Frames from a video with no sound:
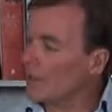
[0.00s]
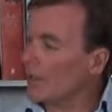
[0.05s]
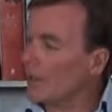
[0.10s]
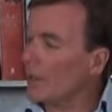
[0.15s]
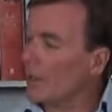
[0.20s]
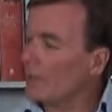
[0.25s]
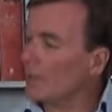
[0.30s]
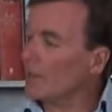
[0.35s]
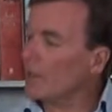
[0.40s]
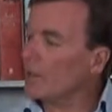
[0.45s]

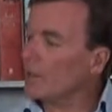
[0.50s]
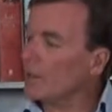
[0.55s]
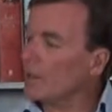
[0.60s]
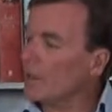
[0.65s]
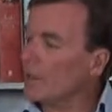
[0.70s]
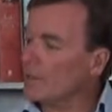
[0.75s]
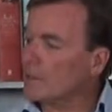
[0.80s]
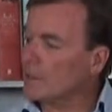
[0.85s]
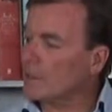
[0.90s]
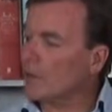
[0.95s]
Like,
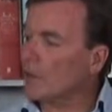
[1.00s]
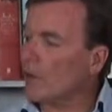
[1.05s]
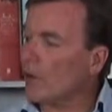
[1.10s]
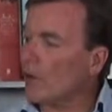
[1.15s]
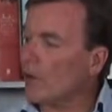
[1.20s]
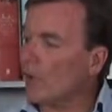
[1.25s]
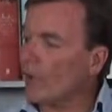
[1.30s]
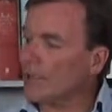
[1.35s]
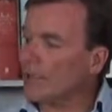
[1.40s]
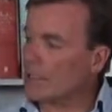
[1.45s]
as I said,
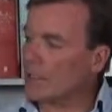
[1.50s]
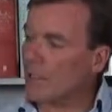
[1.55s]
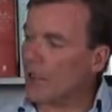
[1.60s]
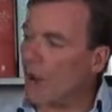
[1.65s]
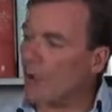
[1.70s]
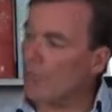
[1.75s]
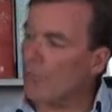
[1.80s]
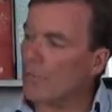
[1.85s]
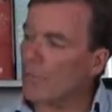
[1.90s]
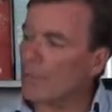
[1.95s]
I had to
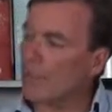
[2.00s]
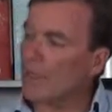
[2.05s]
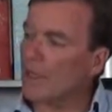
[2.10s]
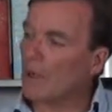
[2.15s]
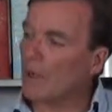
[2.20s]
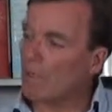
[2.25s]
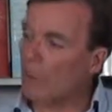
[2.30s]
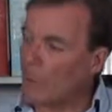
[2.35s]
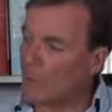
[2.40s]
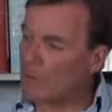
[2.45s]
go from being
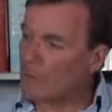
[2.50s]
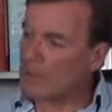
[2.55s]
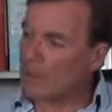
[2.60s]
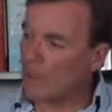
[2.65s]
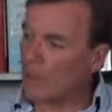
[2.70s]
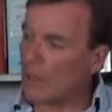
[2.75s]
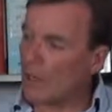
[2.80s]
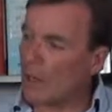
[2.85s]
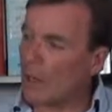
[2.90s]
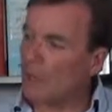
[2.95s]
a web
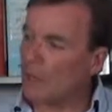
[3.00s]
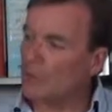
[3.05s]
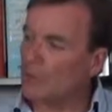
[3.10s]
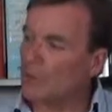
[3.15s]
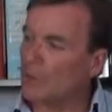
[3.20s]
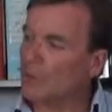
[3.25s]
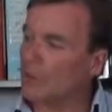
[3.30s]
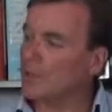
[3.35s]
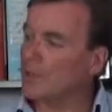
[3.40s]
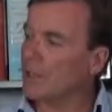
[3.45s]
designer
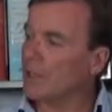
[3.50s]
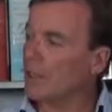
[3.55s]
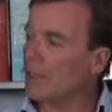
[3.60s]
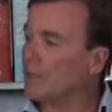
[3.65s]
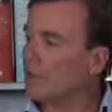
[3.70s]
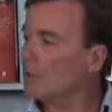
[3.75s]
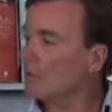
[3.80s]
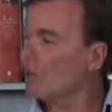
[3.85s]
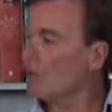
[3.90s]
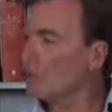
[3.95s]
using
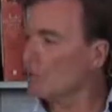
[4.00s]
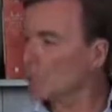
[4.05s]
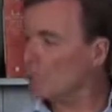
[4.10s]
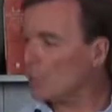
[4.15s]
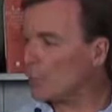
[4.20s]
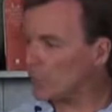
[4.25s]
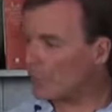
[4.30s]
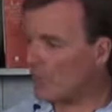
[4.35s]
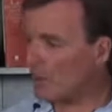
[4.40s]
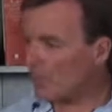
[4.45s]
the
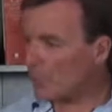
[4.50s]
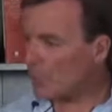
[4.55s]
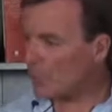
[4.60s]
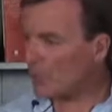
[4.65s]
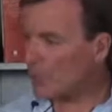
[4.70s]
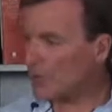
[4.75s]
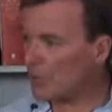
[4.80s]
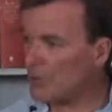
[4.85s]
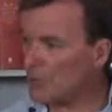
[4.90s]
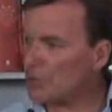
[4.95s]
tools that
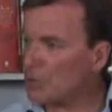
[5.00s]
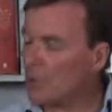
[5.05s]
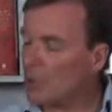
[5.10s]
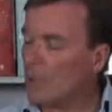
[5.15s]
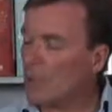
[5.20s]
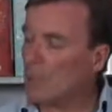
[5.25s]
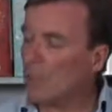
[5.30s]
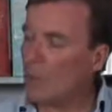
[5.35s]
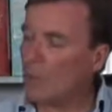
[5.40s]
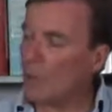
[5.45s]
everybody used,
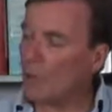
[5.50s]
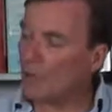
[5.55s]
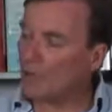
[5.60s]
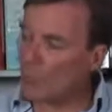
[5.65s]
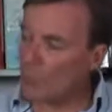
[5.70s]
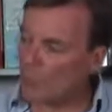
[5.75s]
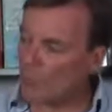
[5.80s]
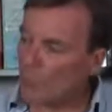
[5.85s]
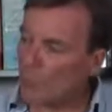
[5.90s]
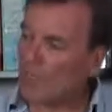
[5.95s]
but I
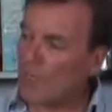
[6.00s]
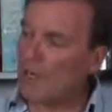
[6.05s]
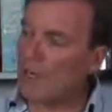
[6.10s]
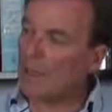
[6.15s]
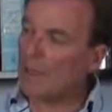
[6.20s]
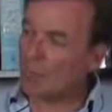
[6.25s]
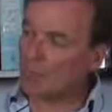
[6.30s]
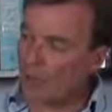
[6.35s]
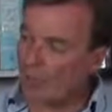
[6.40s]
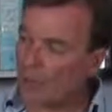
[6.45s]

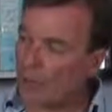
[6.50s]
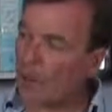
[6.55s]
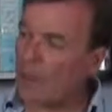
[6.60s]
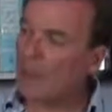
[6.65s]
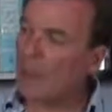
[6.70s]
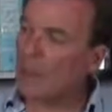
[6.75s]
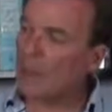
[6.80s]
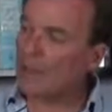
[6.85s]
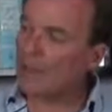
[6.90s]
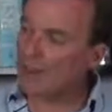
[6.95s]

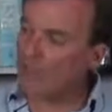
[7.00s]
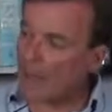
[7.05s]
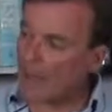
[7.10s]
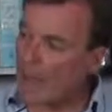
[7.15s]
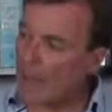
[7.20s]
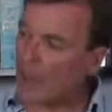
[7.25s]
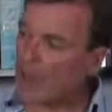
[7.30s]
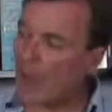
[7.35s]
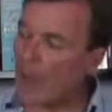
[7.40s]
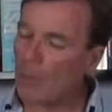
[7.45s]
reprogrammed it and
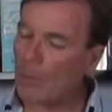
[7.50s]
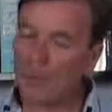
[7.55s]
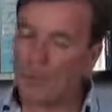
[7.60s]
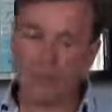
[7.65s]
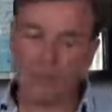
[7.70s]
came up.